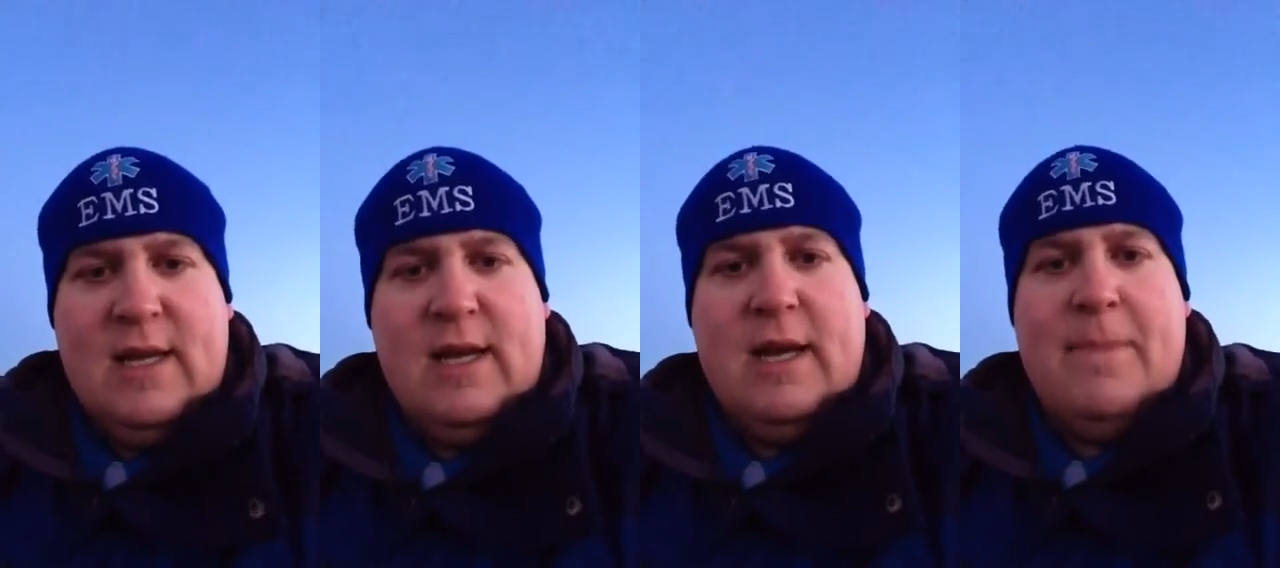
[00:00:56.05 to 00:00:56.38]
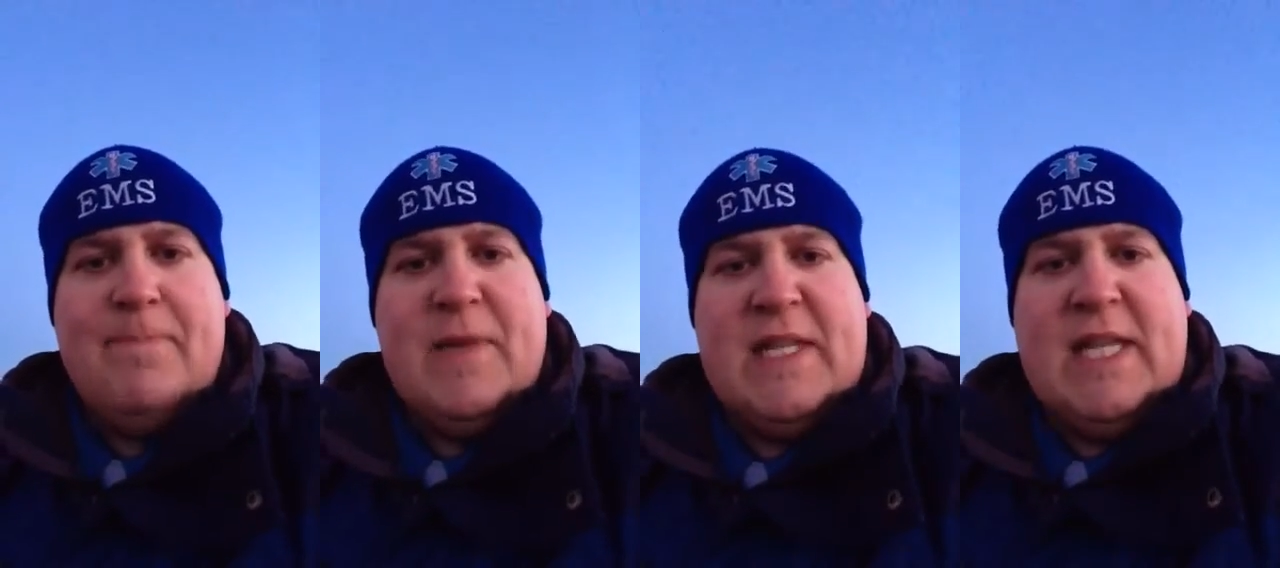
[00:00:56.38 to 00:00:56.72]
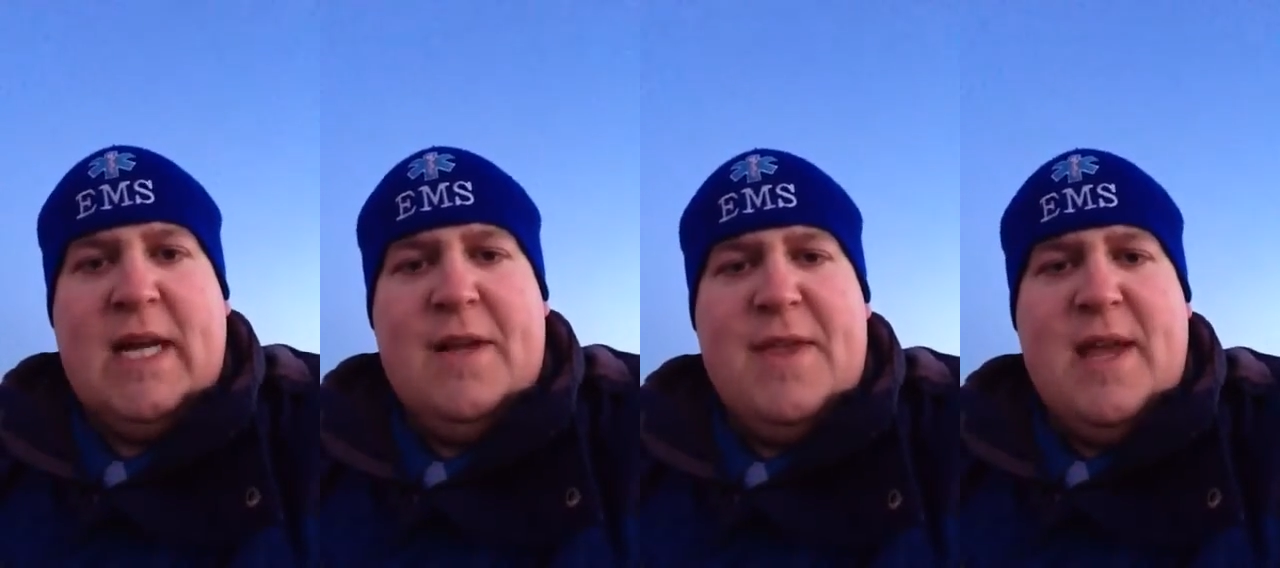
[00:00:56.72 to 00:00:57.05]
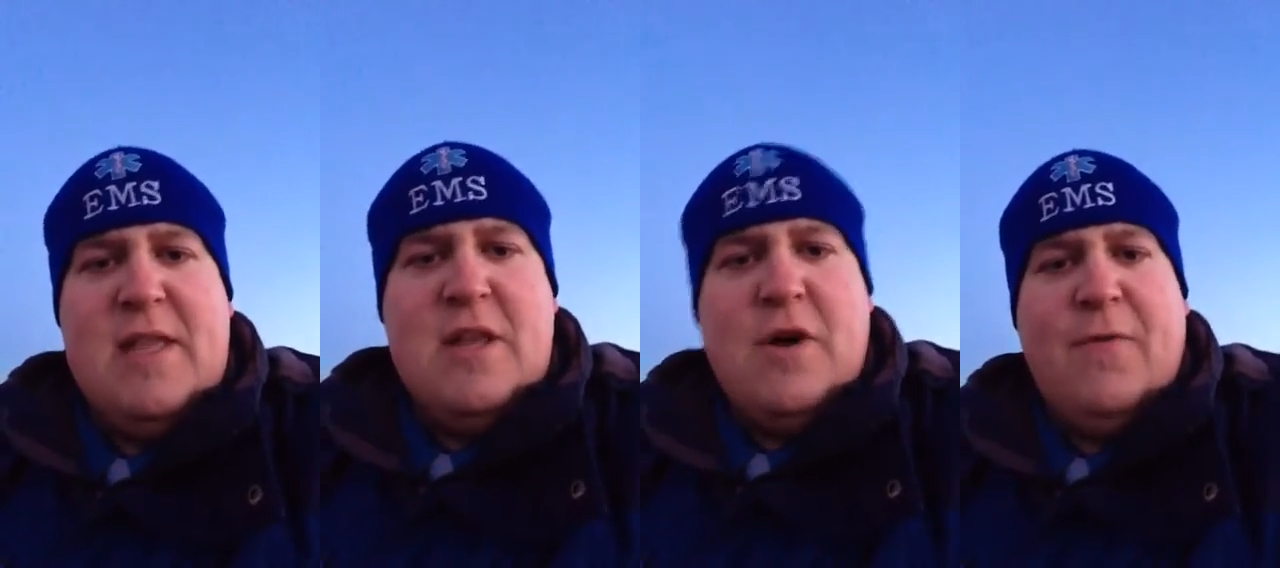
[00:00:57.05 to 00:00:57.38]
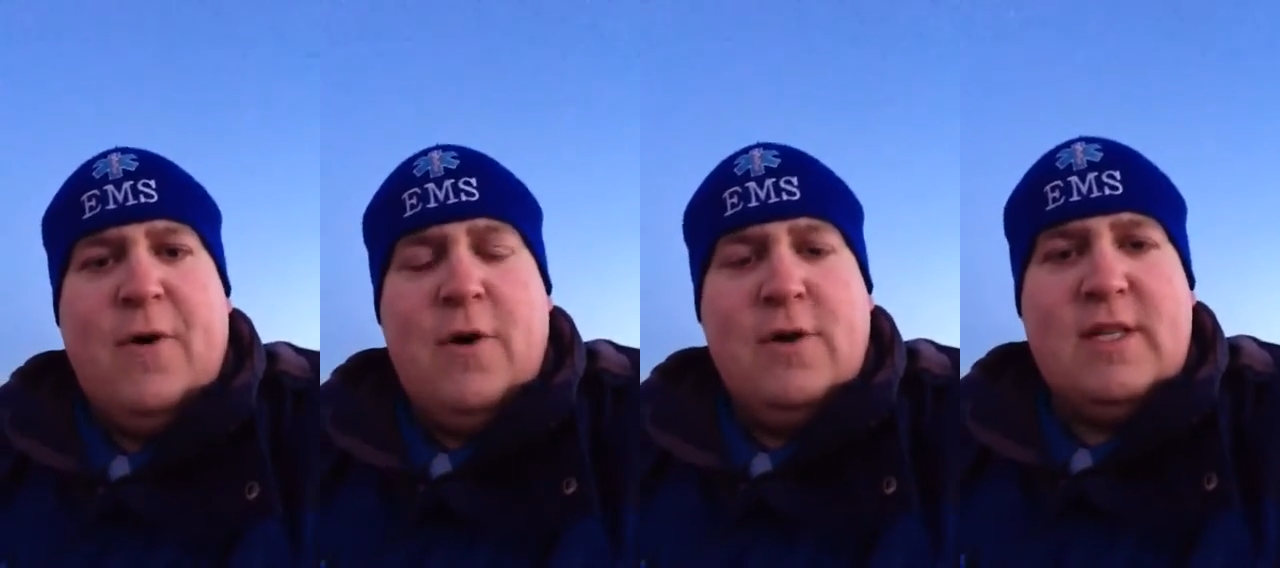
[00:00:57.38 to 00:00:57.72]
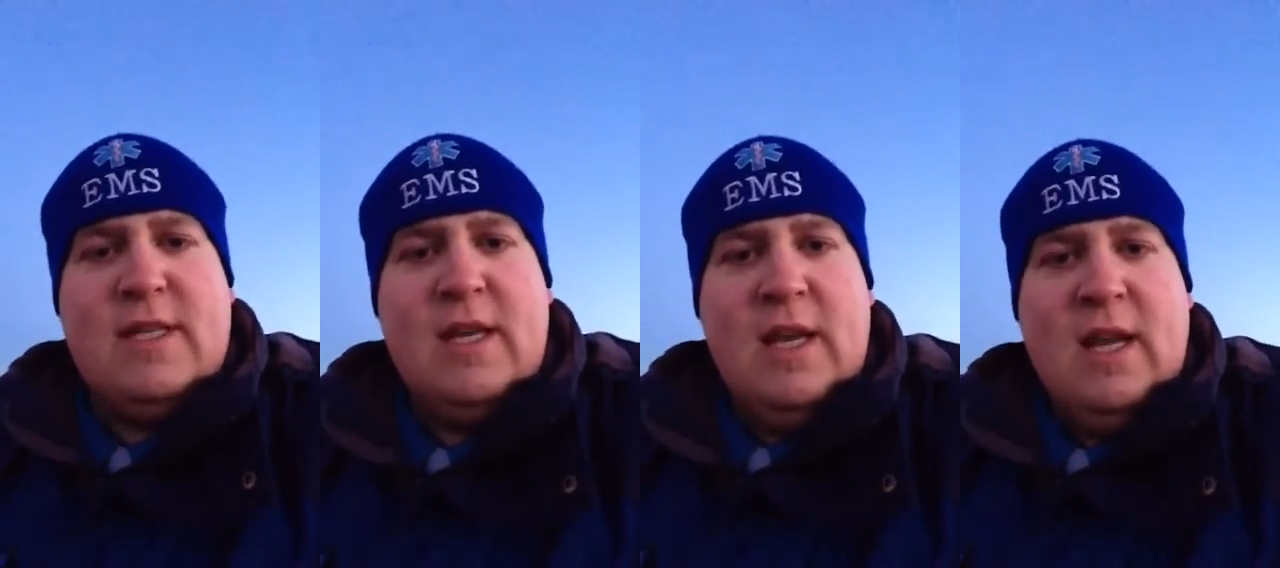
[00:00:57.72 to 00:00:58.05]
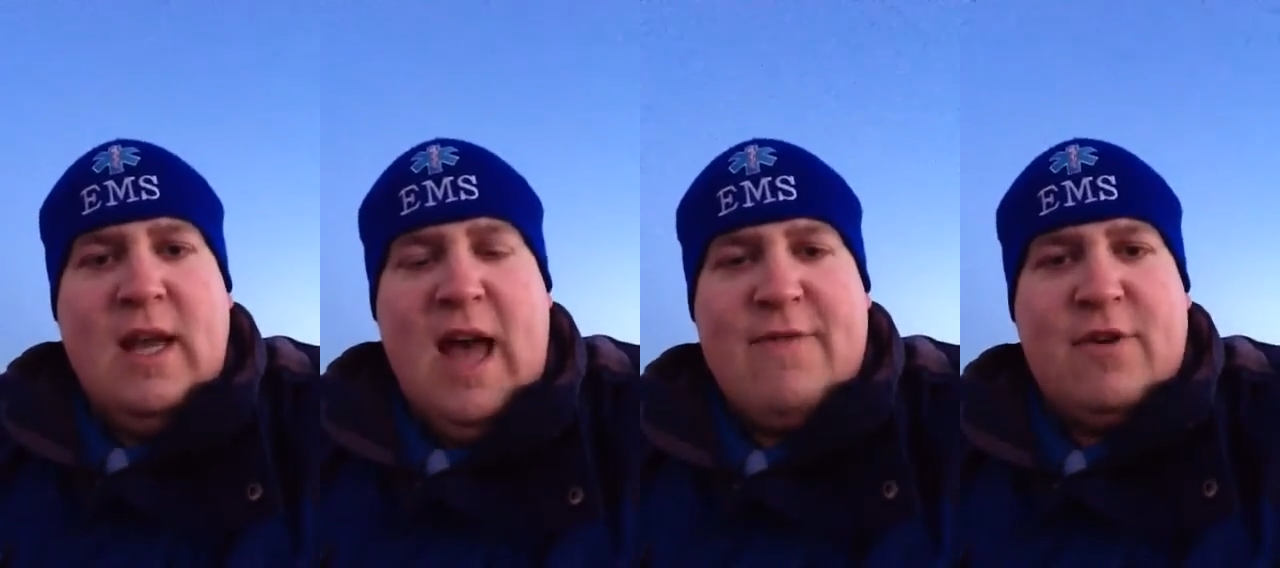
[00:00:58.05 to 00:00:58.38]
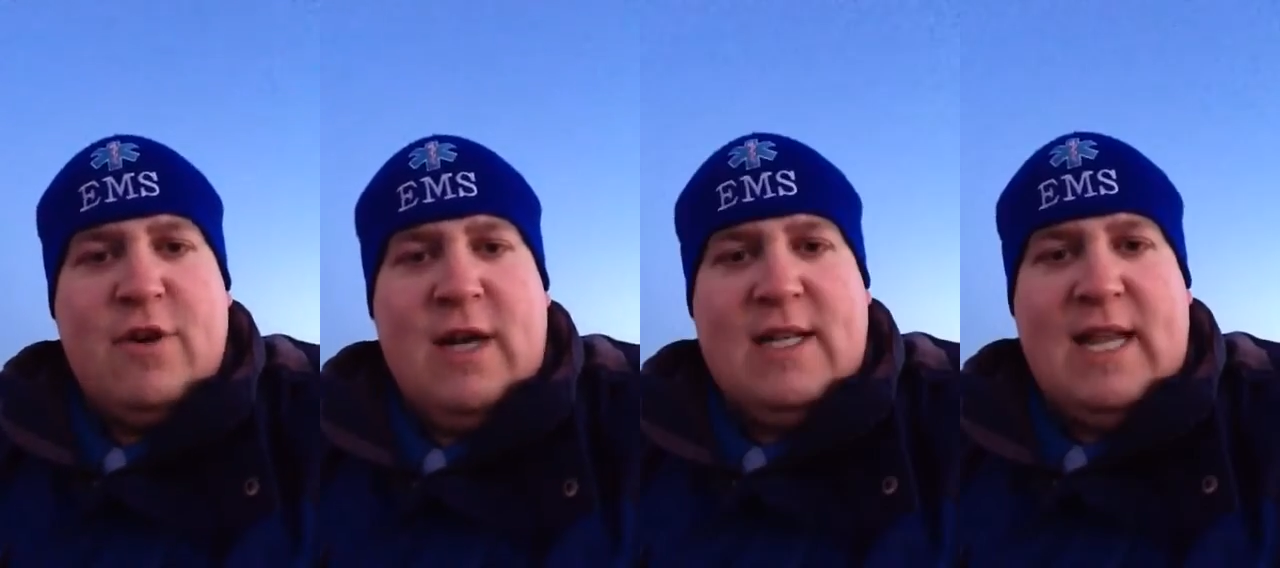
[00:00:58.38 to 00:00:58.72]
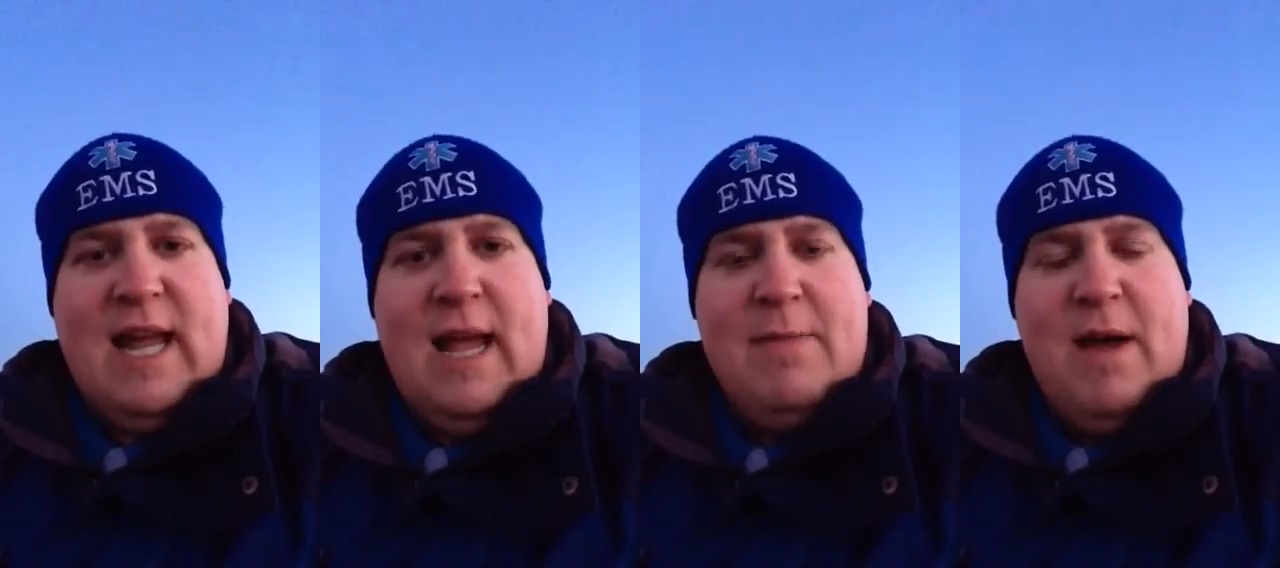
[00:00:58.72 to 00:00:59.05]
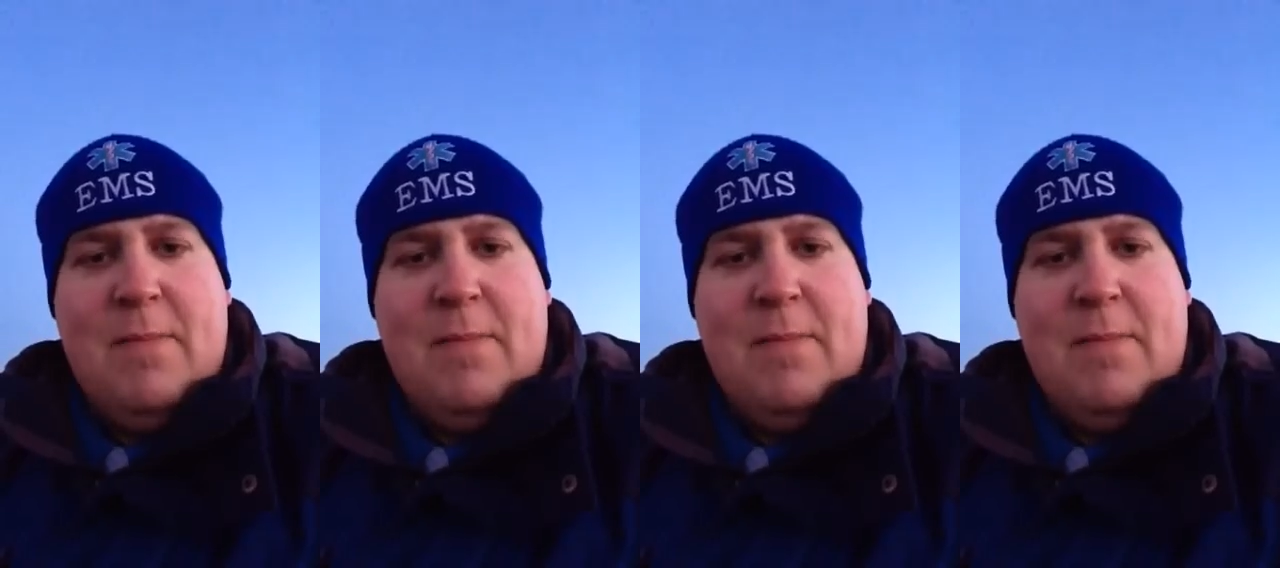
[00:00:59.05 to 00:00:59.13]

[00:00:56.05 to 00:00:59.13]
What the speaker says: Until then, though, folks, have a great time.